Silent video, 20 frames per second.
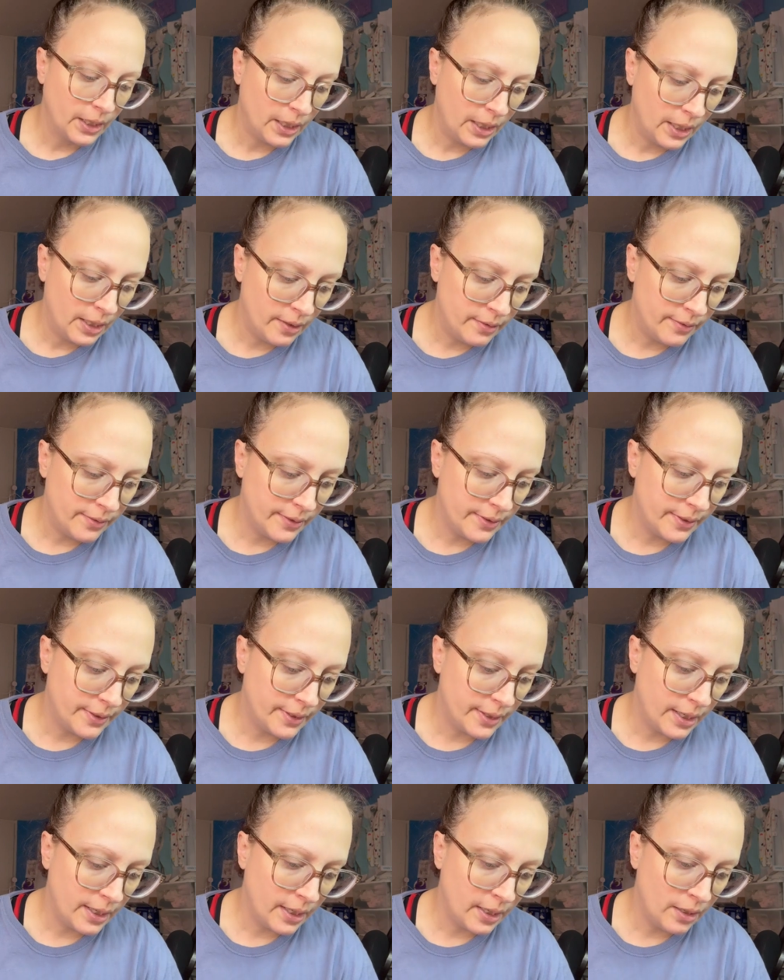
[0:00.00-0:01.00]
and
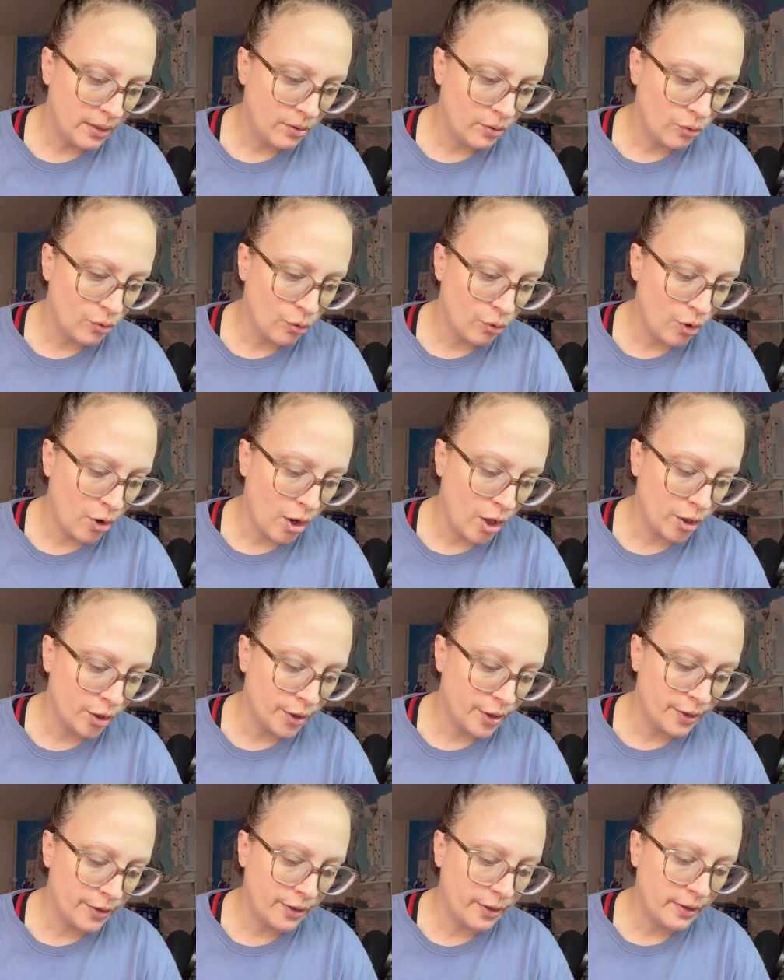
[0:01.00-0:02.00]
Skin Crawler
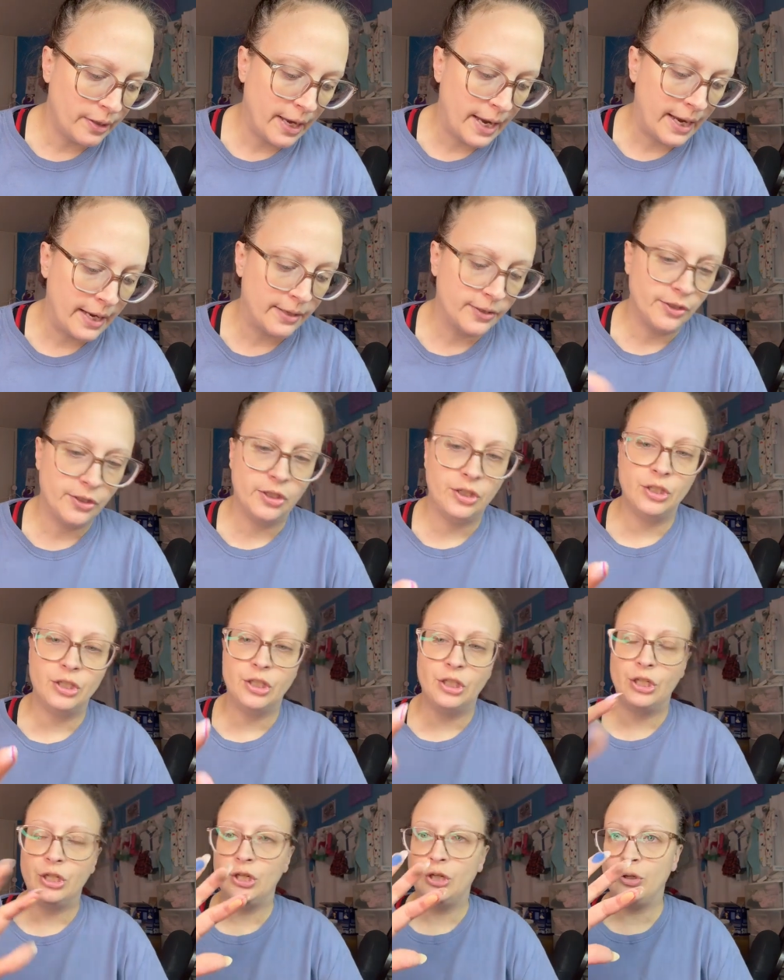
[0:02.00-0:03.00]
are the last
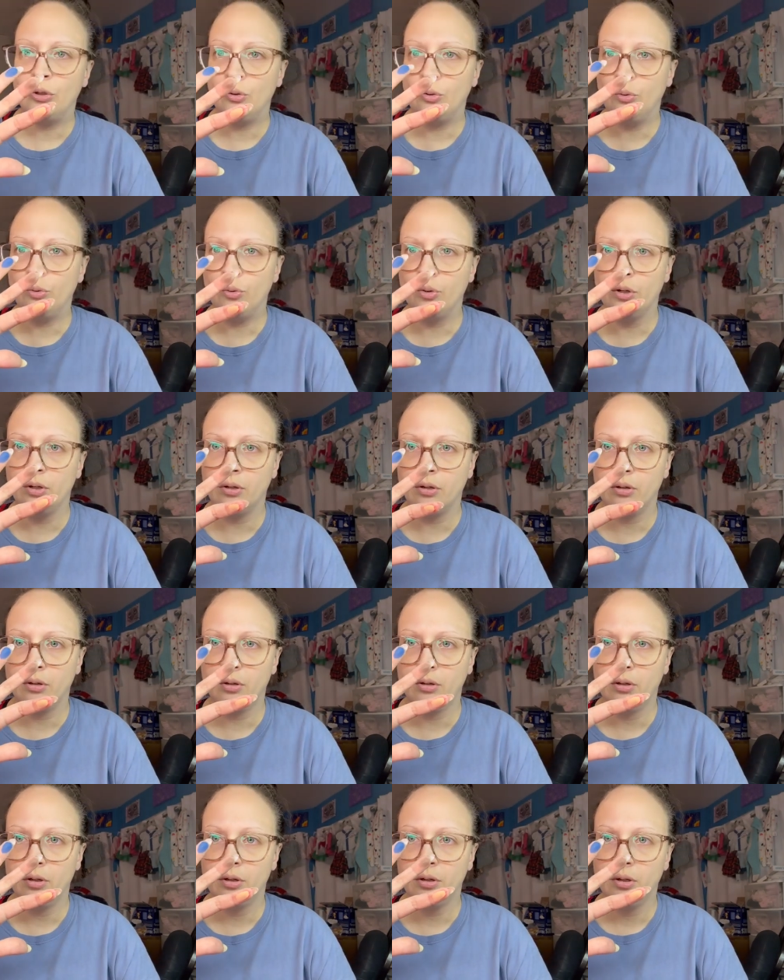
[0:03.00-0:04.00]
two.
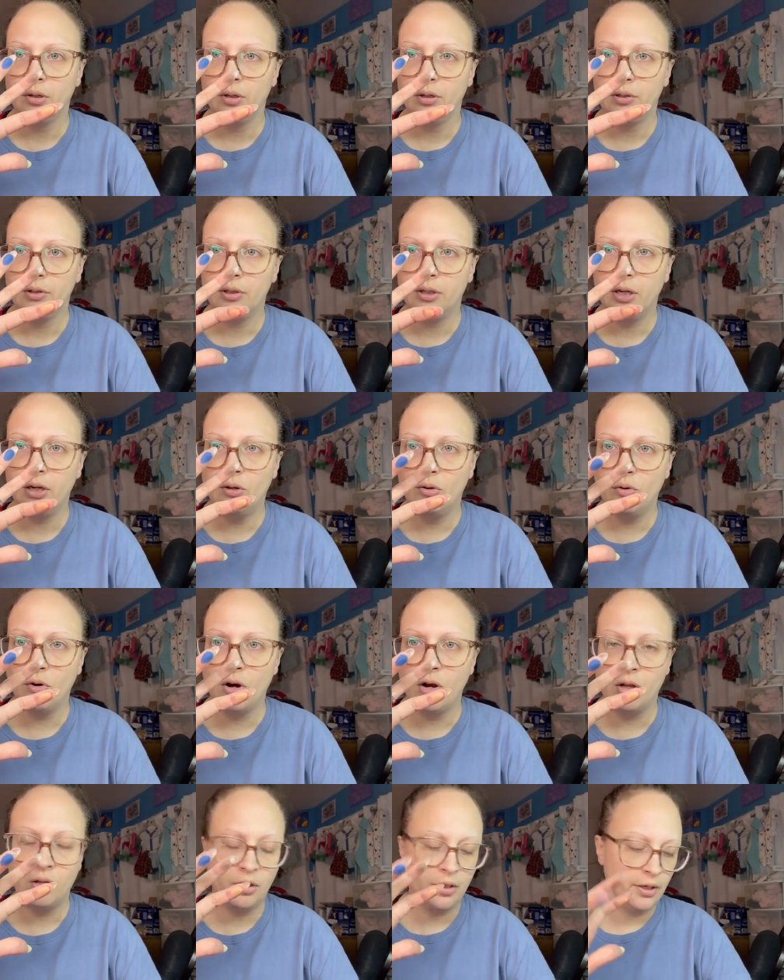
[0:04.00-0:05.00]
Skin
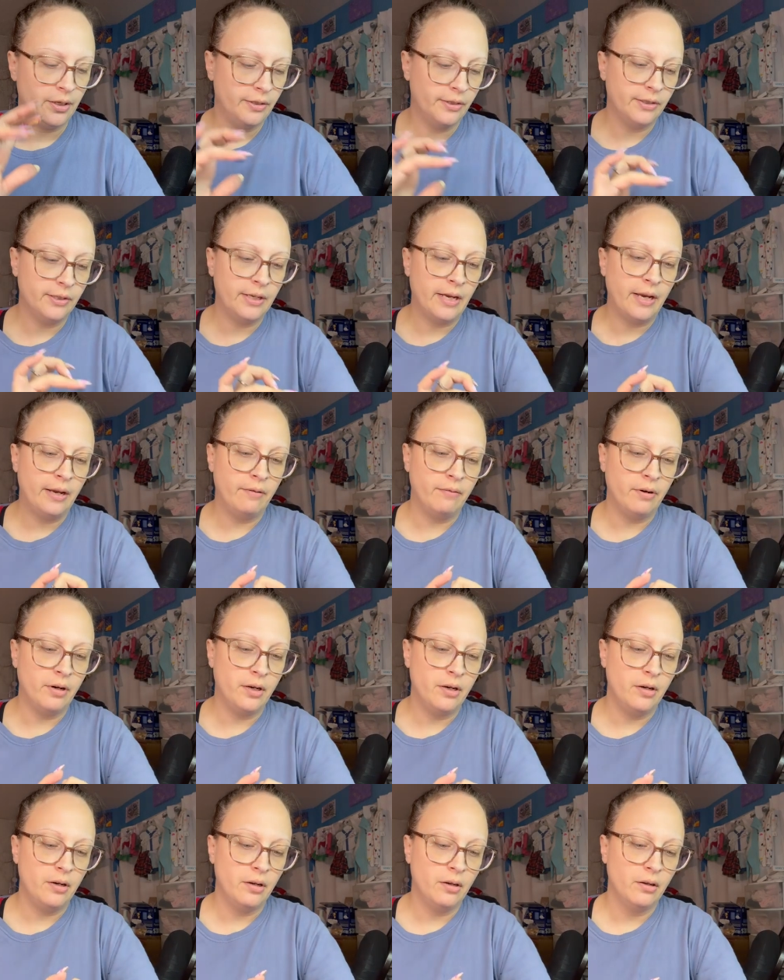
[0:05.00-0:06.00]
Crawler and
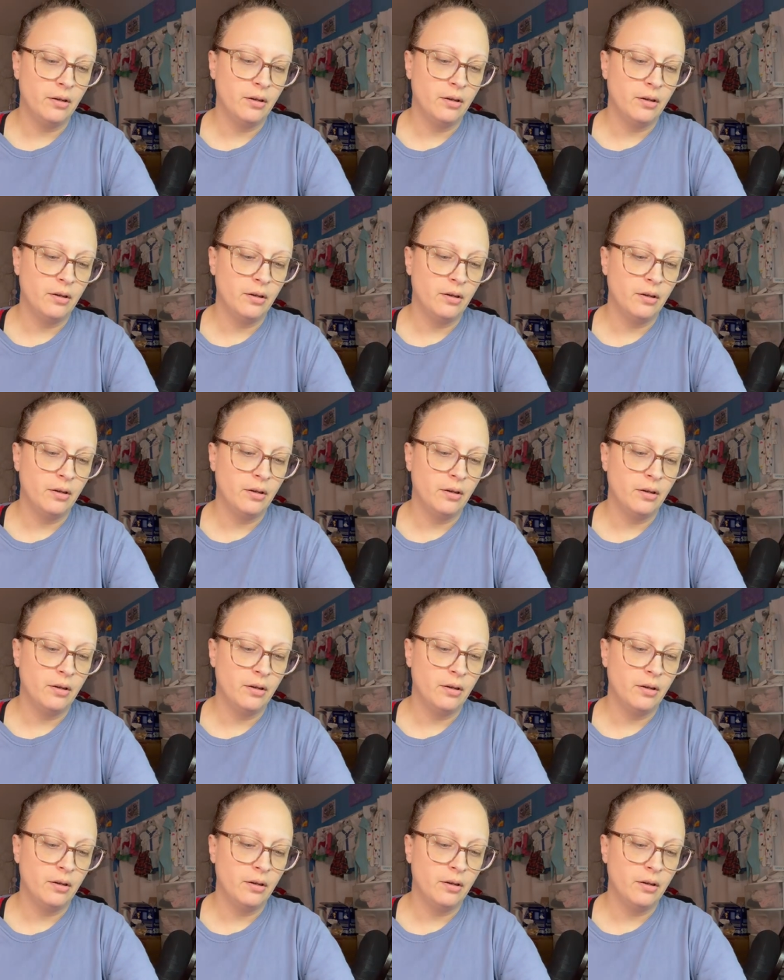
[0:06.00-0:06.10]
Siren.